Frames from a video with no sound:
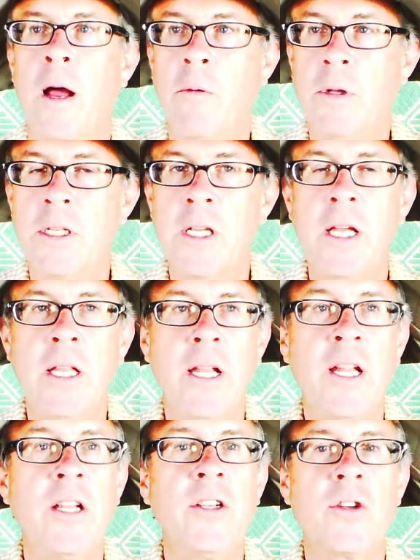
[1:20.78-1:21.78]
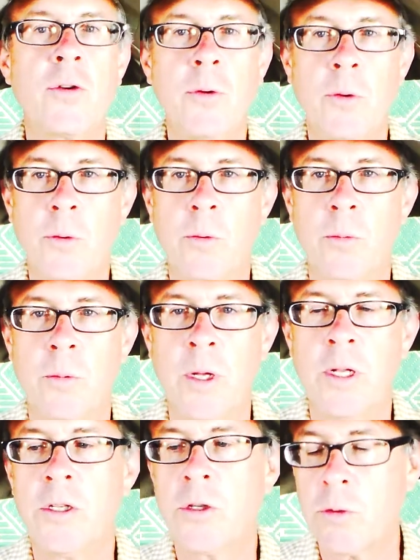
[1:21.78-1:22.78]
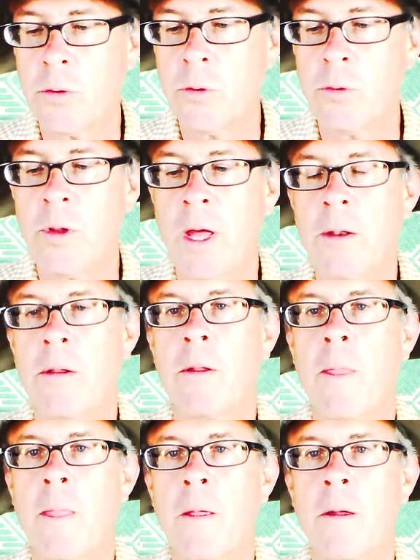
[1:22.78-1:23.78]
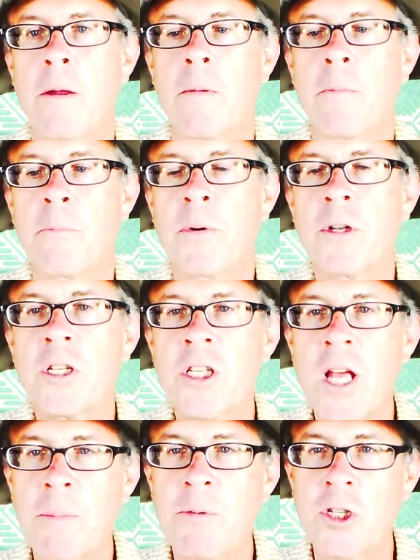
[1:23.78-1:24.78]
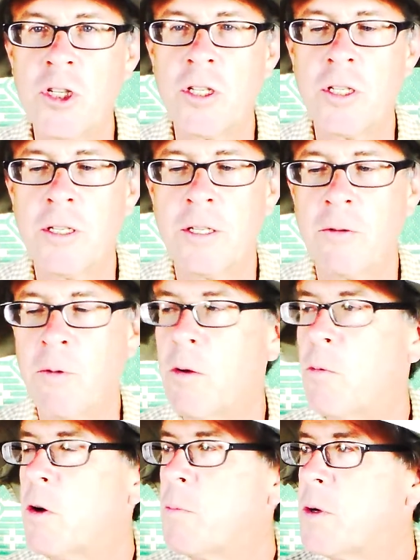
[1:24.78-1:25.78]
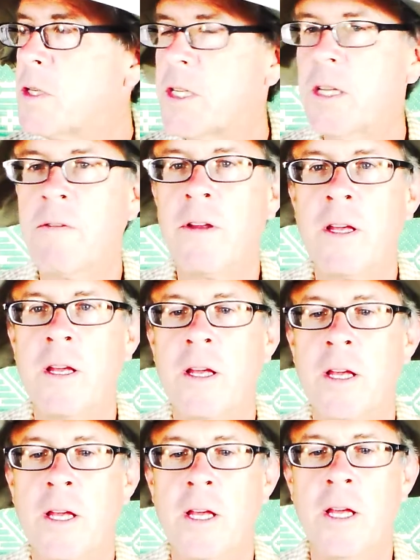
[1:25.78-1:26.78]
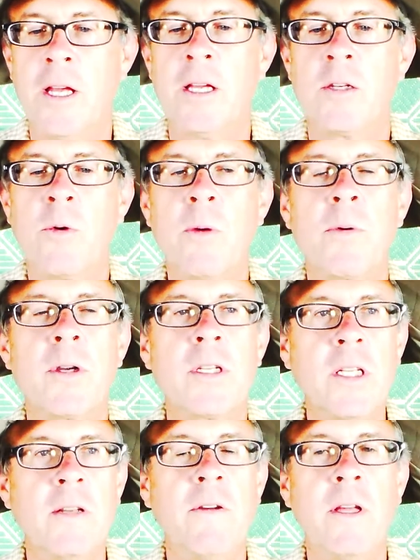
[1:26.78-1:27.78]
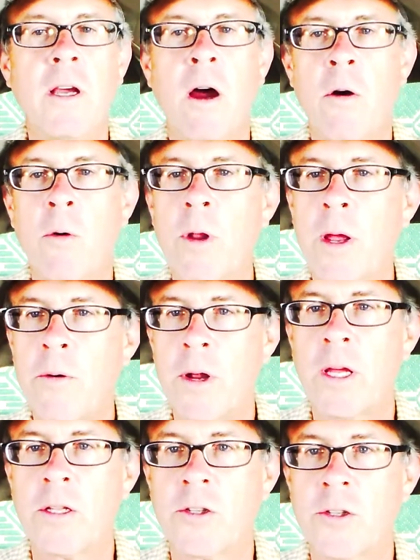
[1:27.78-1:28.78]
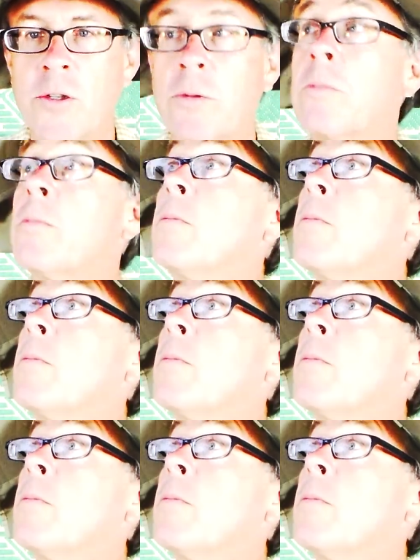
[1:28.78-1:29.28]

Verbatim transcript: I would say that it is true, it is true that perception, what we're perceiving, is we're perceiving our own arrogance.